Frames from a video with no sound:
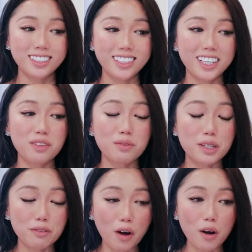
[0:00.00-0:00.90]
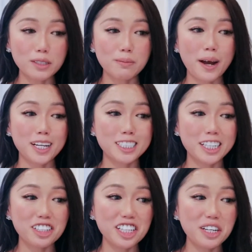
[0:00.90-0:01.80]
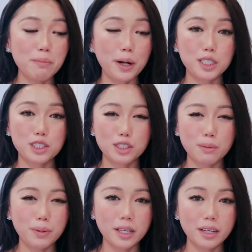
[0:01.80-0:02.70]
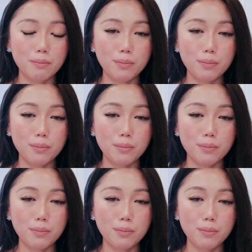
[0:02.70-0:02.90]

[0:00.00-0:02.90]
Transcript: getting rid of all the bacteria by stripping it.